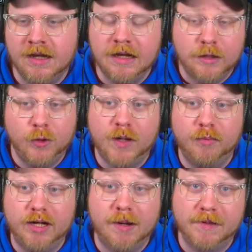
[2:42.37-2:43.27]
you can
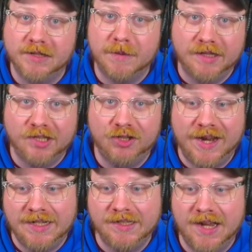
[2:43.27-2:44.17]
bring up this message at
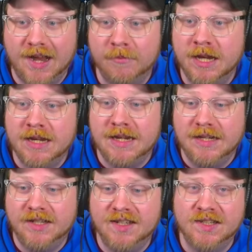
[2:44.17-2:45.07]
any time.
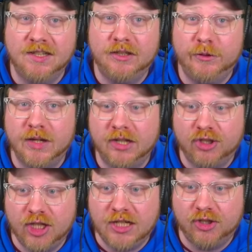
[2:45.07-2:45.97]
It does include a
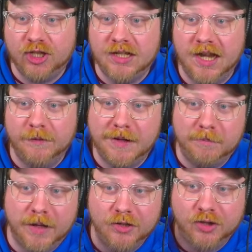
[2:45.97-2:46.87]
cheat sheet of a
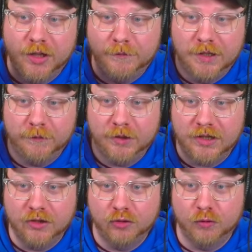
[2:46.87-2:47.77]
bunch of different
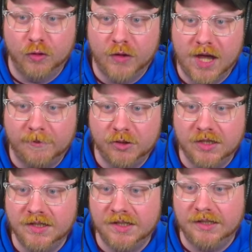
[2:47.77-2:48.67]
control
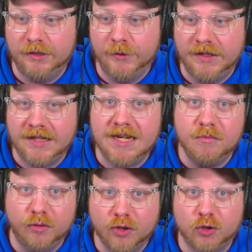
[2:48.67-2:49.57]
options, including
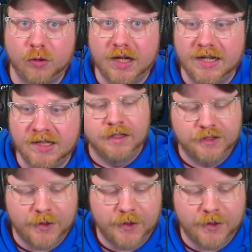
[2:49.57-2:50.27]
keyboard shortcuts. So I'll